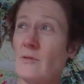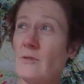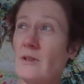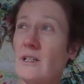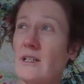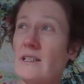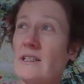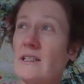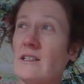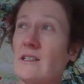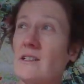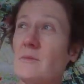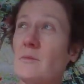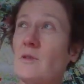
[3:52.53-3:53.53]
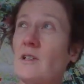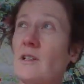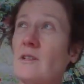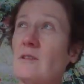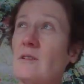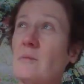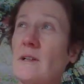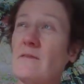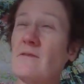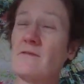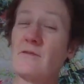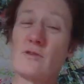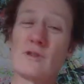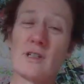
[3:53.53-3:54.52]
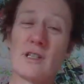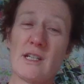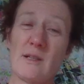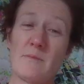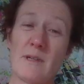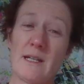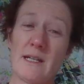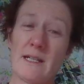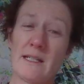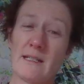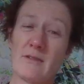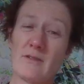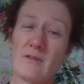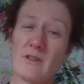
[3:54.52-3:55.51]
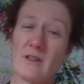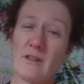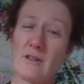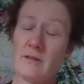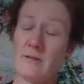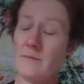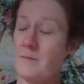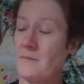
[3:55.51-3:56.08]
when I did it this morning, it was about 40 minutes or so.